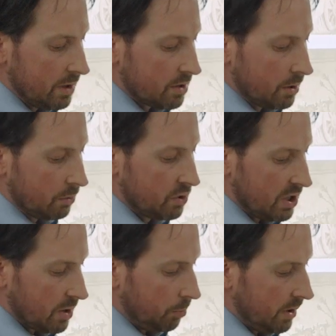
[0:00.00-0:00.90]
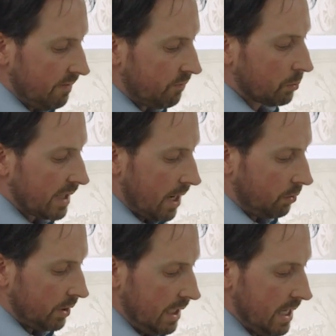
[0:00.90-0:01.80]
instill discipline,
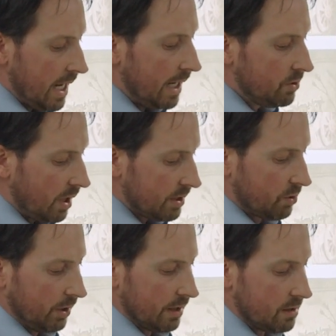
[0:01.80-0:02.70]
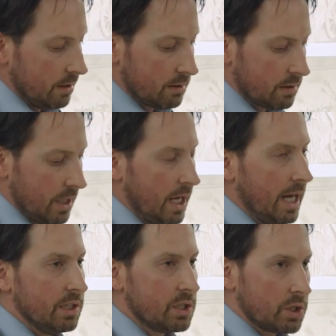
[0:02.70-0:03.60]
frugality, industriousness,
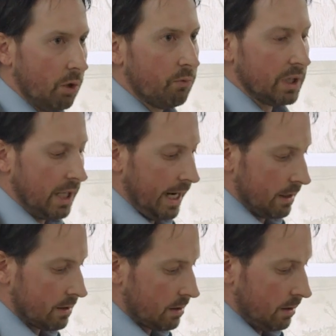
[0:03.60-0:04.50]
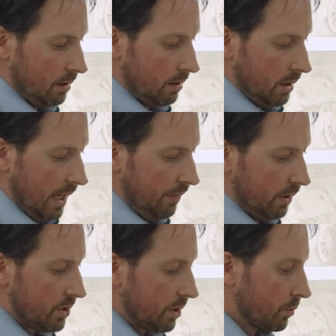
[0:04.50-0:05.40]
and self-reliance and
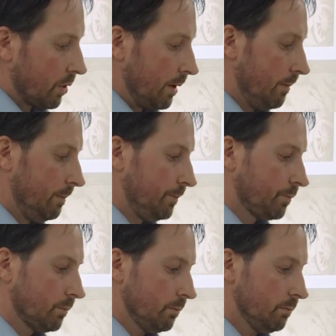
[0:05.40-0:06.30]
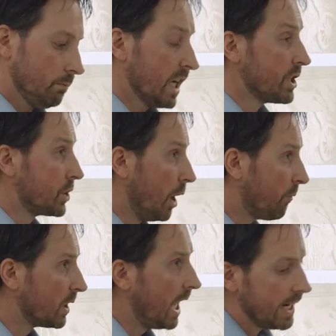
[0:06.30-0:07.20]
their children.
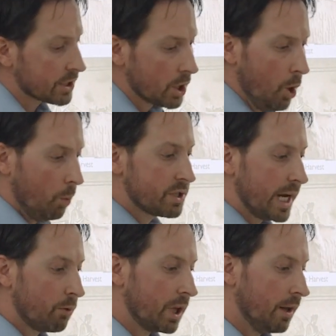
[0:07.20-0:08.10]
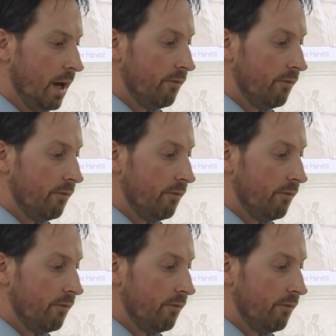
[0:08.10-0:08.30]
Self-reliance was a